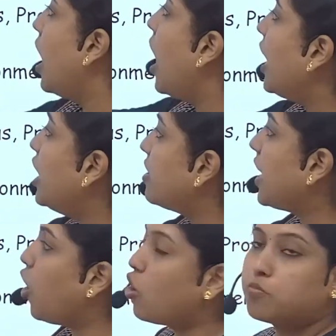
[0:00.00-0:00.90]
Intake
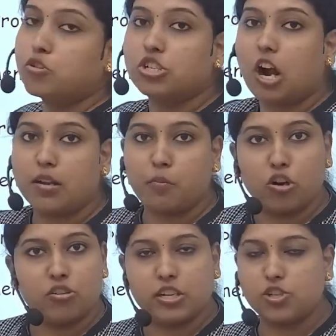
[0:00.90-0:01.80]
output chart
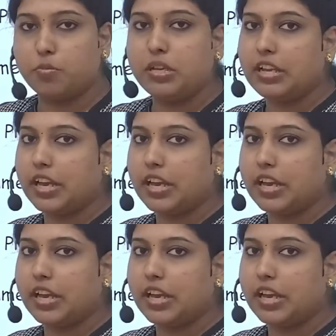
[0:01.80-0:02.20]
monitoring should be there.